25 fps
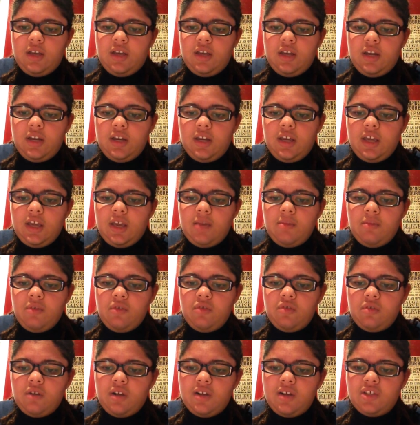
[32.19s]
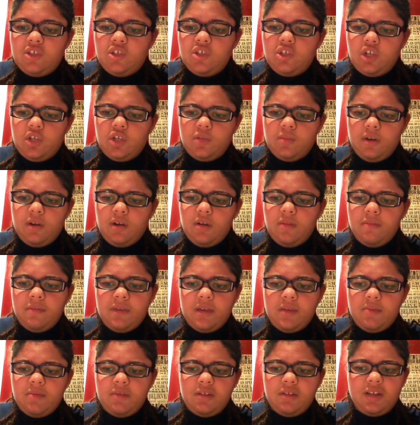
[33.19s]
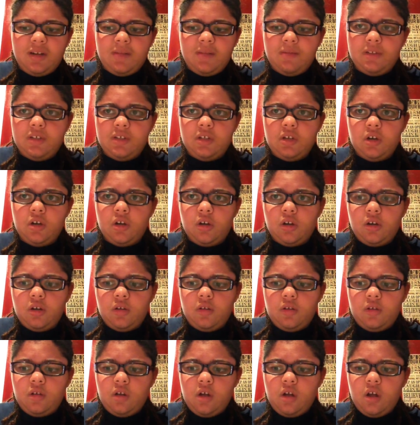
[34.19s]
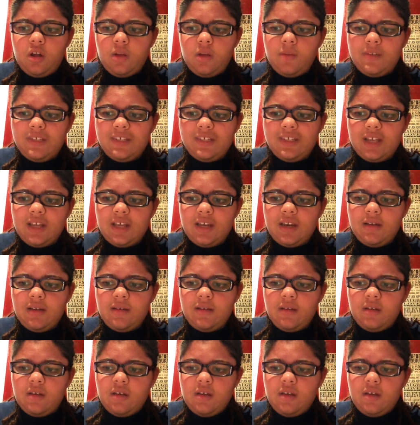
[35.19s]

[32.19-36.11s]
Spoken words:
and I came across judgmental people at every turn. All of a sudden,